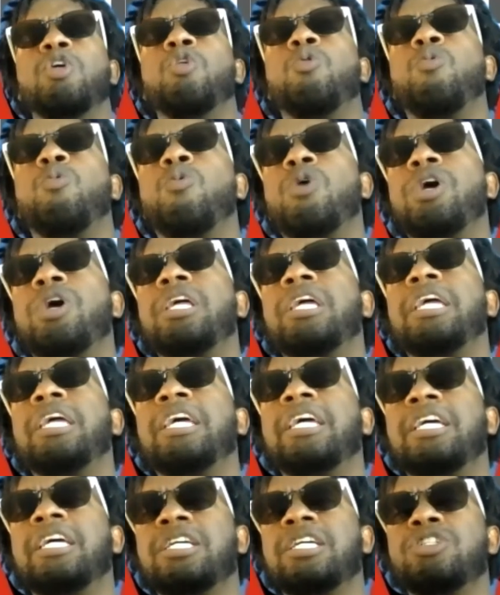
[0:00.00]
What
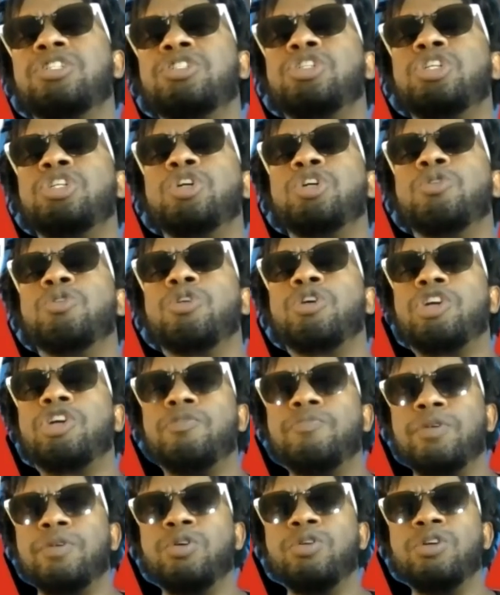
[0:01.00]
is your
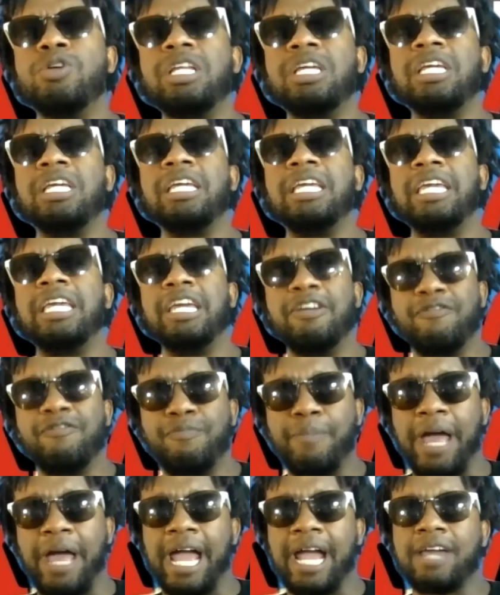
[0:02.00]
community give
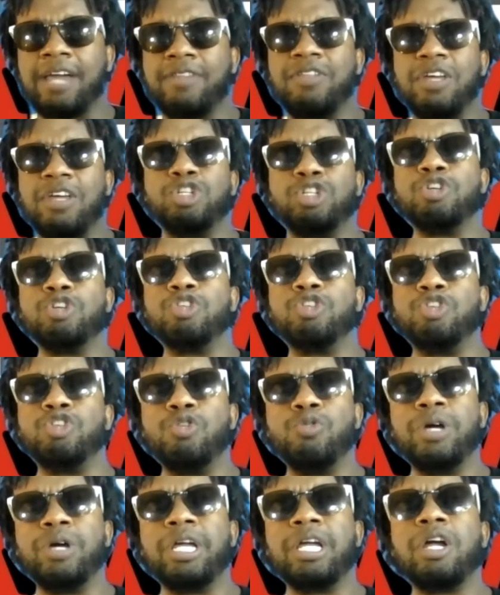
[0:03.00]
back that you're
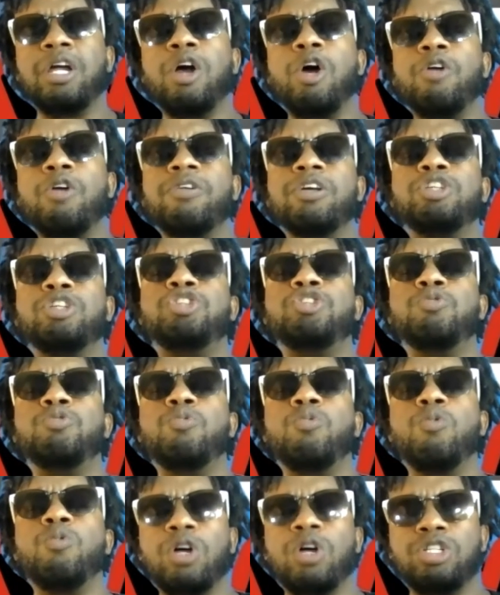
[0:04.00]
doing or that you
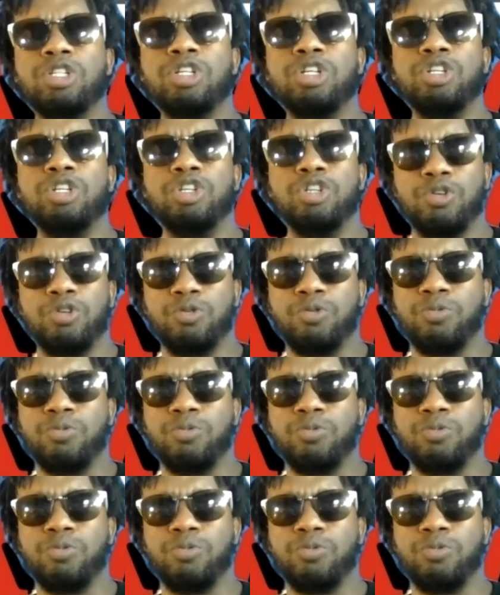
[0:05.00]
want to do?